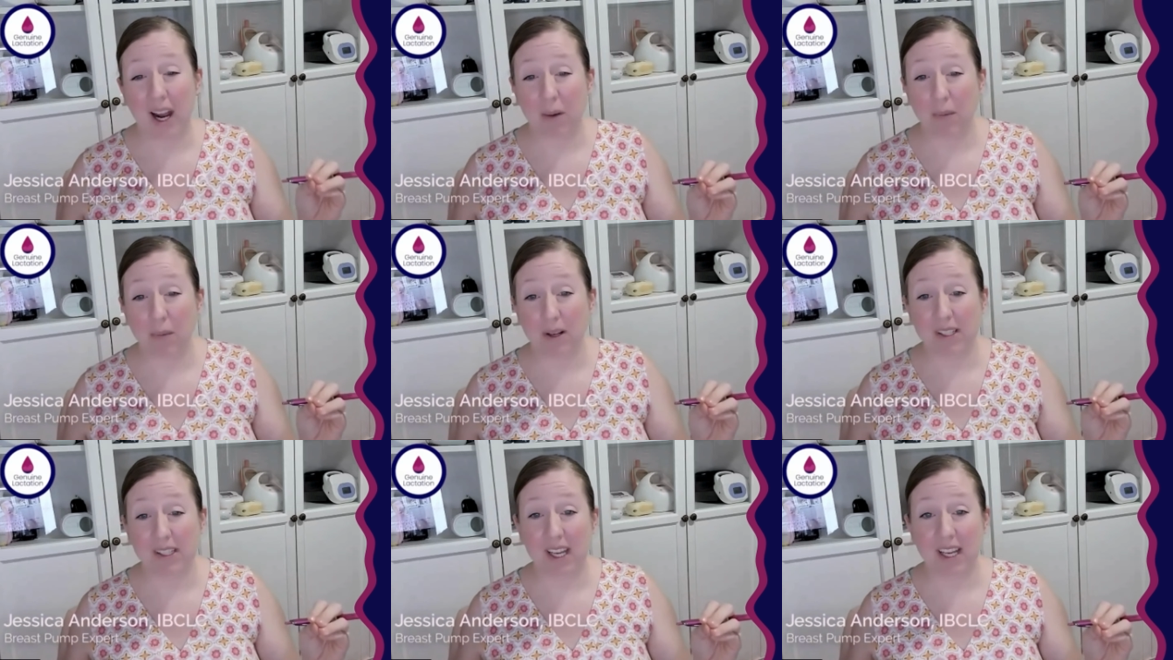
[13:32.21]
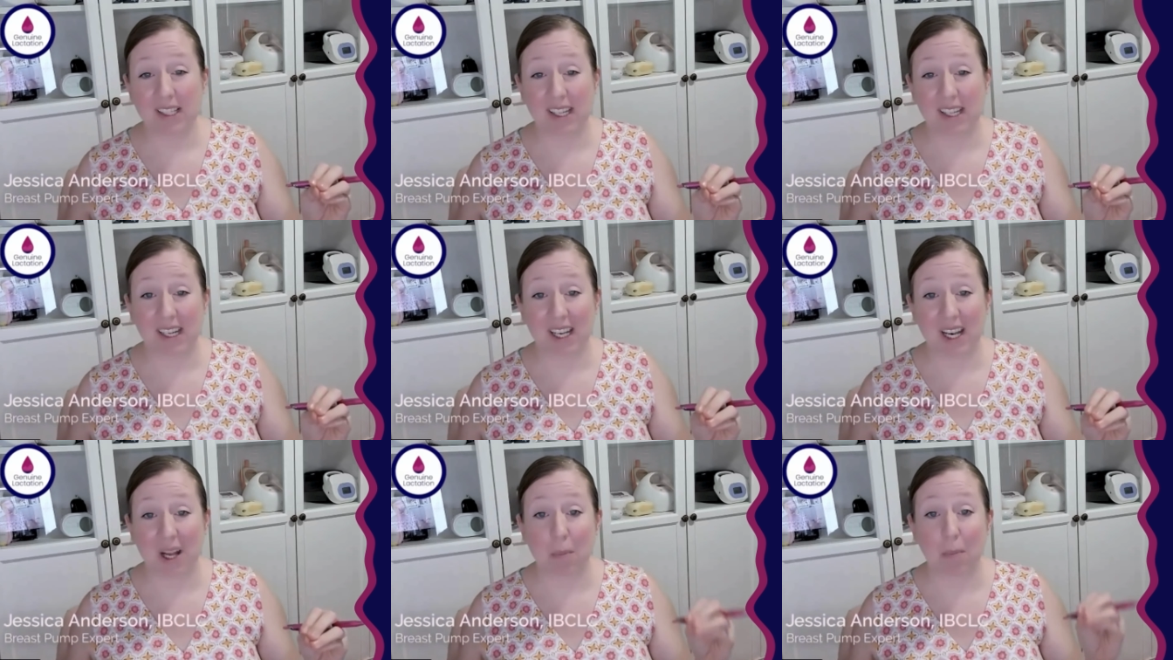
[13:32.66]
I wouldn't say it's
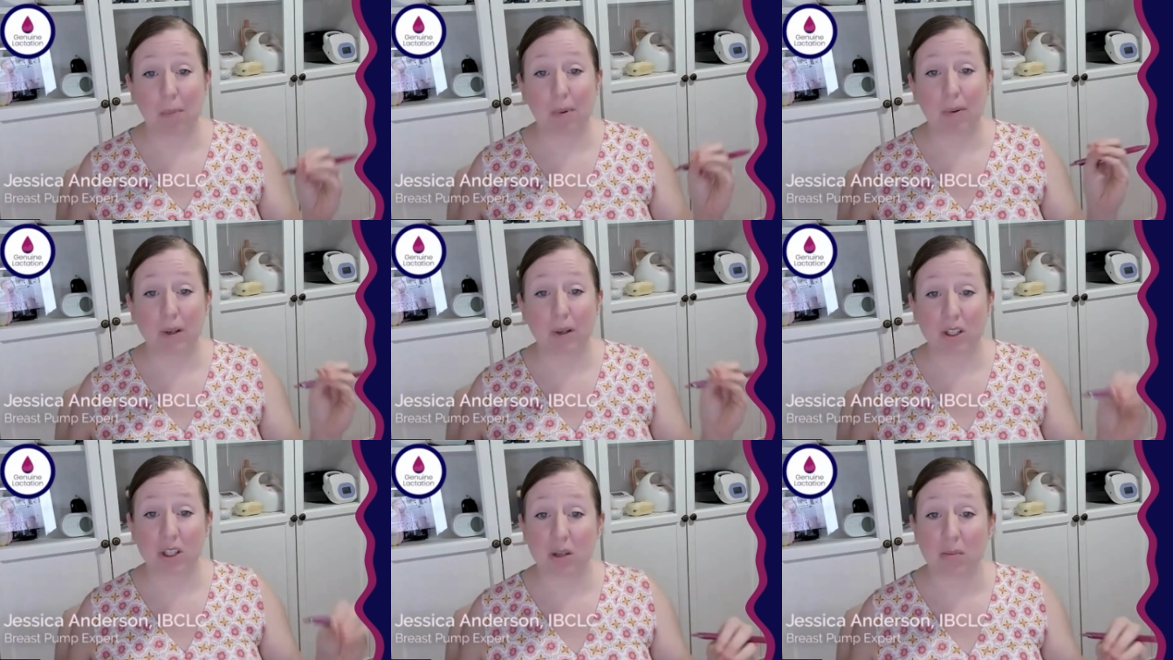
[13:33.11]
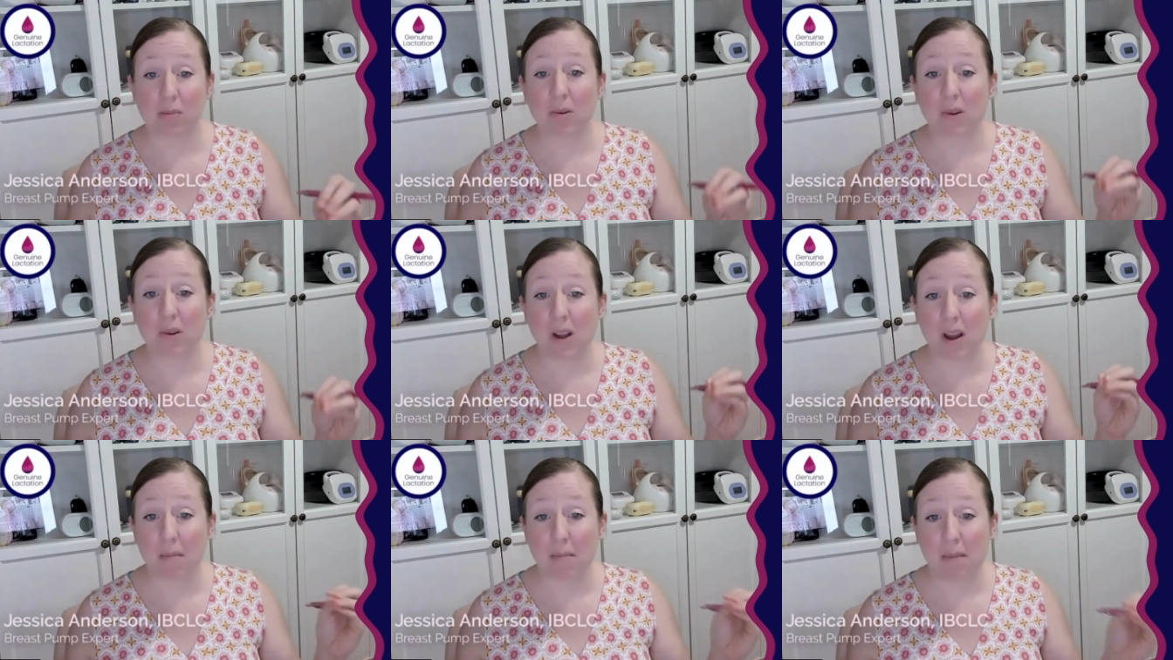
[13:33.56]
an
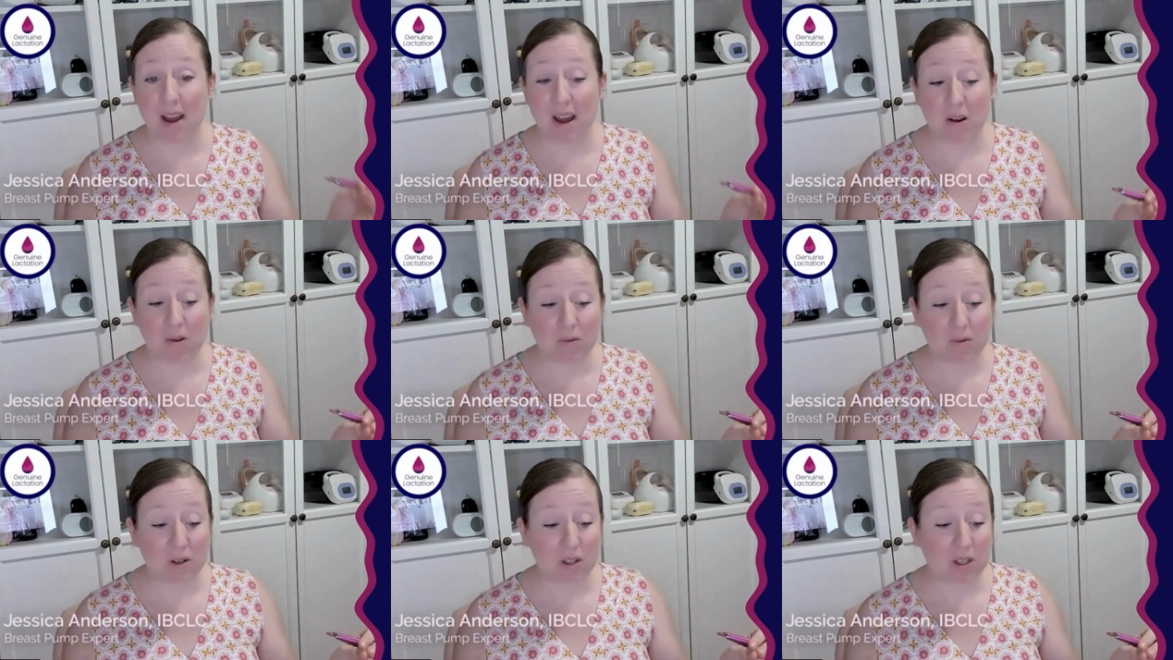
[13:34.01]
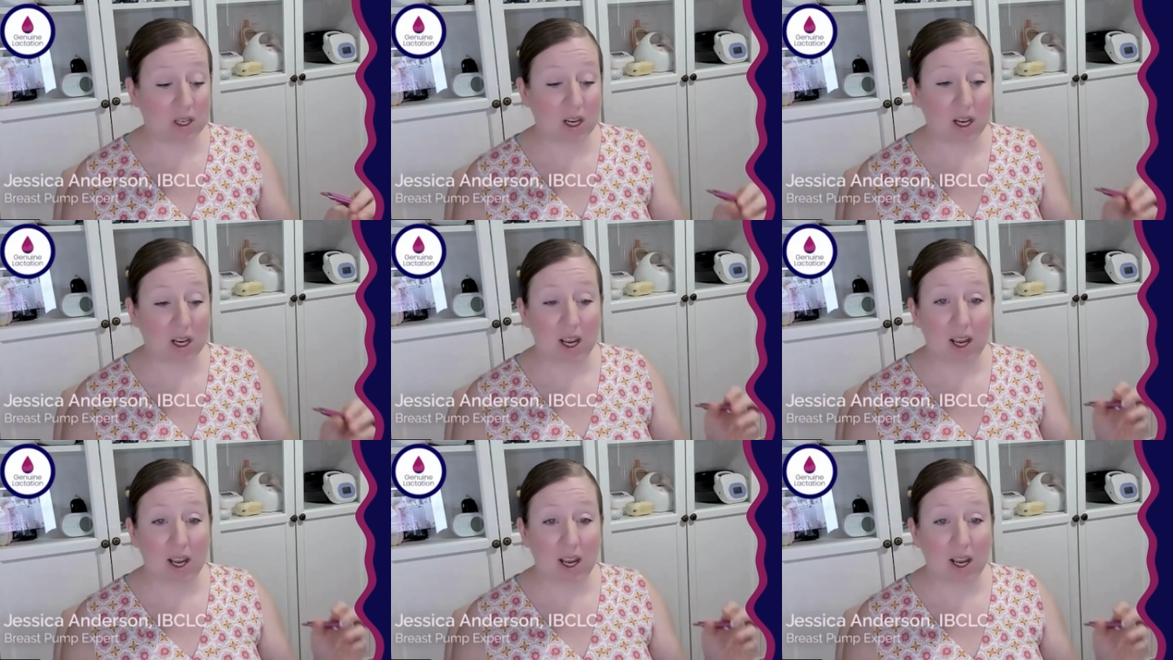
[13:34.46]
appreciable amount,